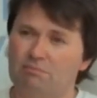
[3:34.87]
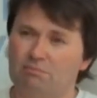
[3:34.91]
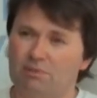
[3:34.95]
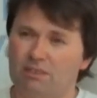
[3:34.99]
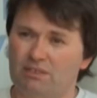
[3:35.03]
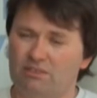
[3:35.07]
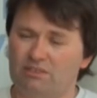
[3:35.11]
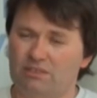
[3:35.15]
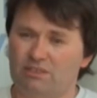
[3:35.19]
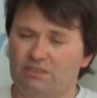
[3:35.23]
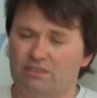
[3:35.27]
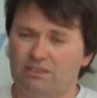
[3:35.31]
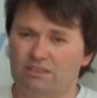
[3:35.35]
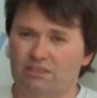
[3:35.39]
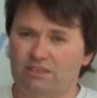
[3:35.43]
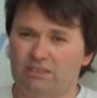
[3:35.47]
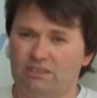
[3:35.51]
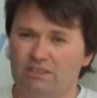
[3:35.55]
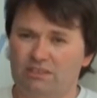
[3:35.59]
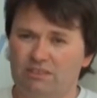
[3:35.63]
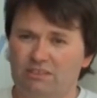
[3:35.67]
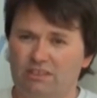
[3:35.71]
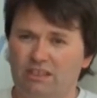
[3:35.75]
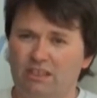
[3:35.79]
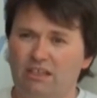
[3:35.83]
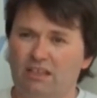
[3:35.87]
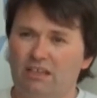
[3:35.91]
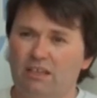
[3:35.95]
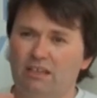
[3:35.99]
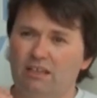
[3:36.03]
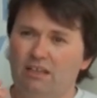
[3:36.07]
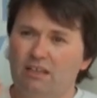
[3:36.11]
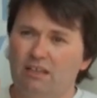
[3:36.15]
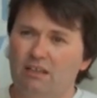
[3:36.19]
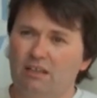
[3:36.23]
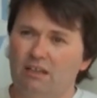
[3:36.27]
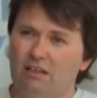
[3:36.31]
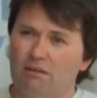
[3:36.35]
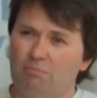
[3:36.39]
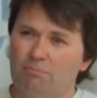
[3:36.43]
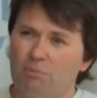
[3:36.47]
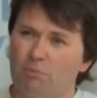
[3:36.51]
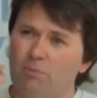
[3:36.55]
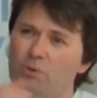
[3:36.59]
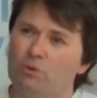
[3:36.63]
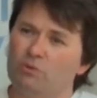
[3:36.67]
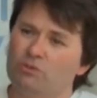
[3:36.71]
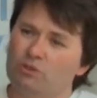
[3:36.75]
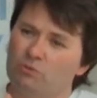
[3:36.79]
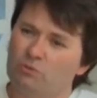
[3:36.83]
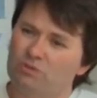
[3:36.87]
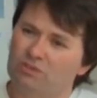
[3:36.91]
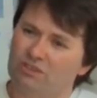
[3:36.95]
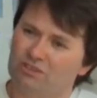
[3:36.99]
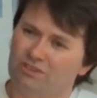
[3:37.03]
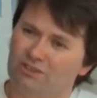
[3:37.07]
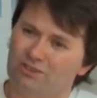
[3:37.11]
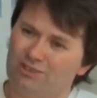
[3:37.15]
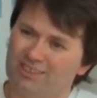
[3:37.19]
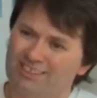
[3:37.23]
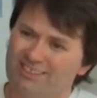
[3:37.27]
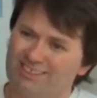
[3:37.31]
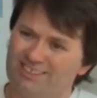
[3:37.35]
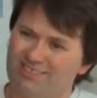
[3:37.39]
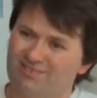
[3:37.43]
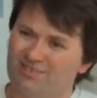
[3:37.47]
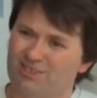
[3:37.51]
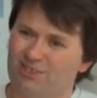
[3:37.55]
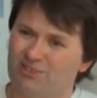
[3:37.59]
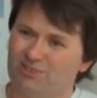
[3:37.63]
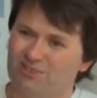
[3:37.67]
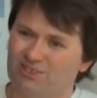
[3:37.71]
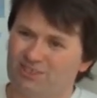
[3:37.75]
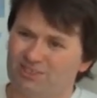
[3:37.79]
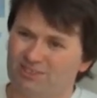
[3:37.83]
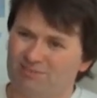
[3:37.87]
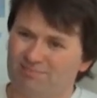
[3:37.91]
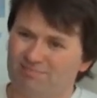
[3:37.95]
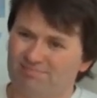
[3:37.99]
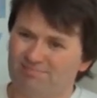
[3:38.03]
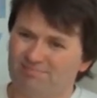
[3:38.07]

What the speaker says: about 60 years. But we also wanted to look into the future.